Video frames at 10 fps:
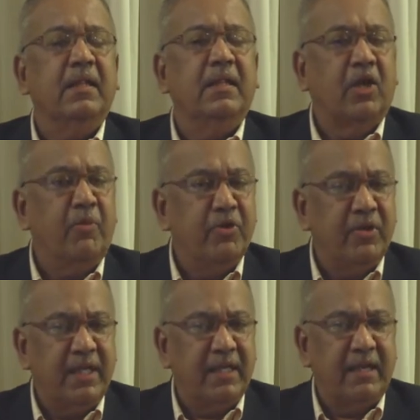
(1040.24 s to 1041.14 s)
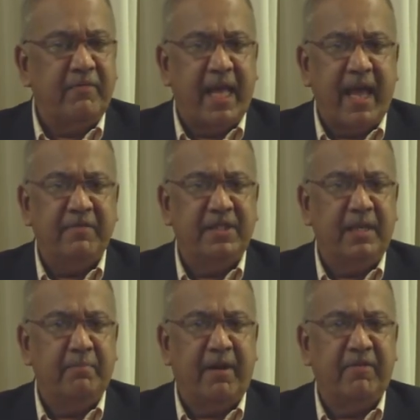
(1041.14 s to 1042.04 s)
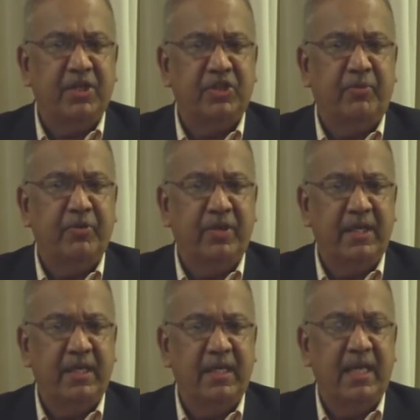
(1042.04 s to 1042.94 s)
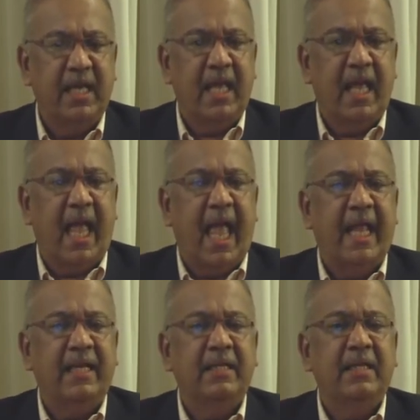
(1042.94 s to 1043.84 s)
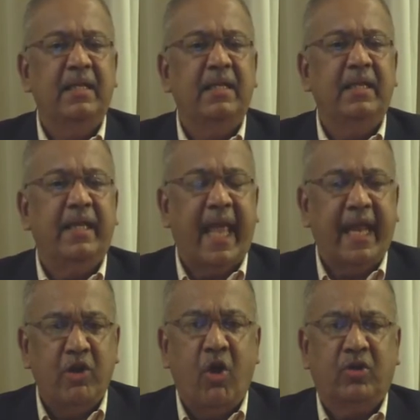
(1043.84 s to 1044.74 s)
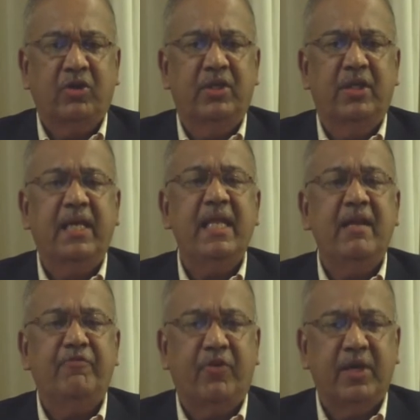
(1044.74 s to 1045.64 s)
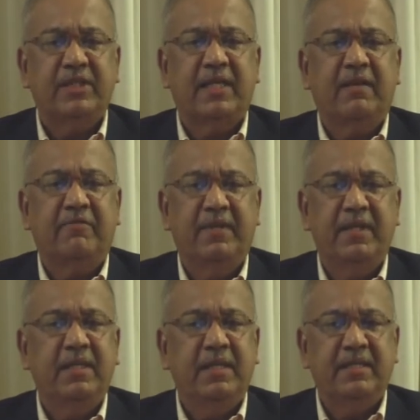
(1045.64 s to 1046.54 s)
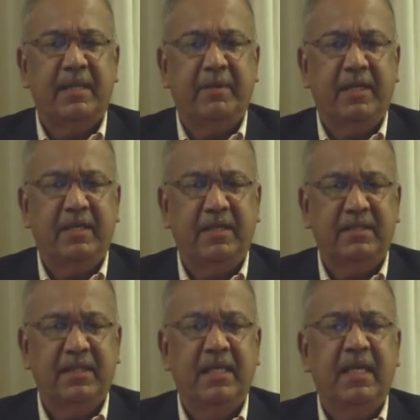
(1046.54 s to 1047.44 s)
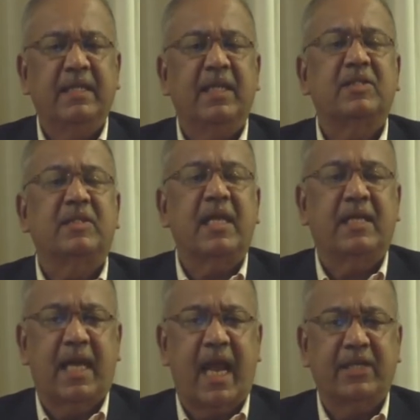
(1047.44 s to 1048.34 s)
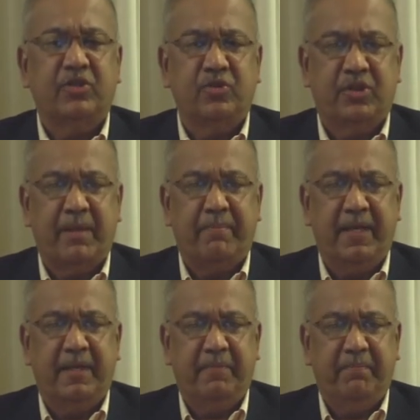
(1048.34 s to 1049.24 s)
The community that we have is an impoverished community and cannot create for itself these amenities. The state has to step in.